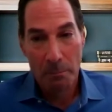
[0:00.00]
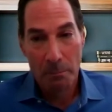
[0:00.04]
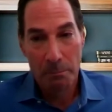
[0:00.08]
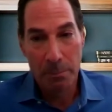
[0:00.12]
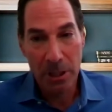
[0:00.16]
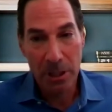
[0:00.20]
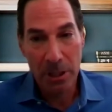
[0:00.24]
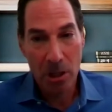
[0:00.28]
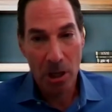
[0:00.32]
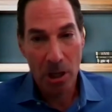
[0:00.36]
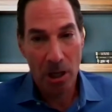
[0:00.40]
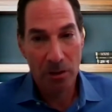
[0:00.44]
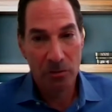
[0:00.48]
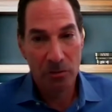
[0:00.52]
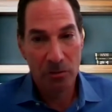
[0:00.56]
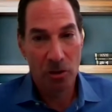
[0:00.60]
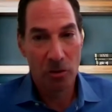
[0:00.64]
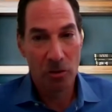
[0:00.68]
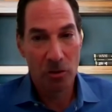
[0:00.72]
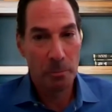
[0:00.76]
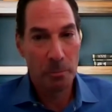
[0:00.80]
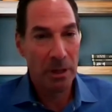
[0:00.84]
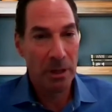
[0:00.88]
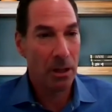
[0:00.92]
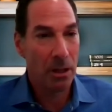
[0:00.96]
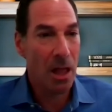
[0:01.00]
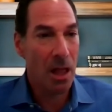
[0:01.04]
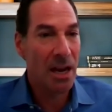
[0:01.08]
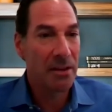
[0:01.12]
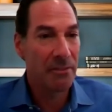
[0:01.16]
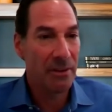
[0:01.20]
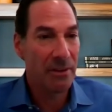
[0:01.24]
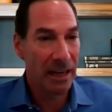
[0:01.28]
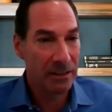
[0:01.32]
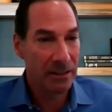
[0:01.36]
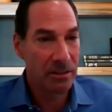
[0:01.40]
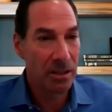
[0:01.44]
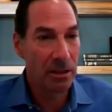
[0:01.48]
because there's been a lot
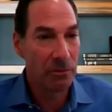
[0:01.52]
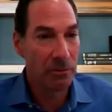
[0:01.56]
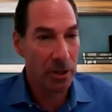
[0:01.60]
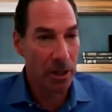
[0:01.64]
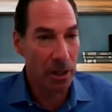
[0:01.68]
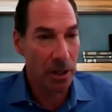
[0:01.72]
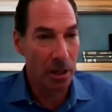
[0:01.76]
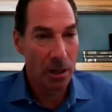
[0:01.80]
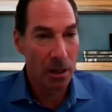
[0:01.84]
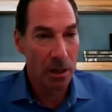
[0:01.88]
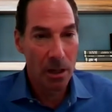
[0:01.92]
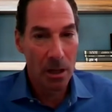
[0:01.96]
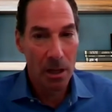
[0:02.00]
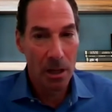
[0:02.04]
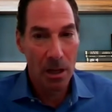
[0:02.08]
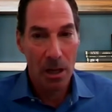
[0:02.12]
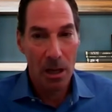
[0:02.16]
of activity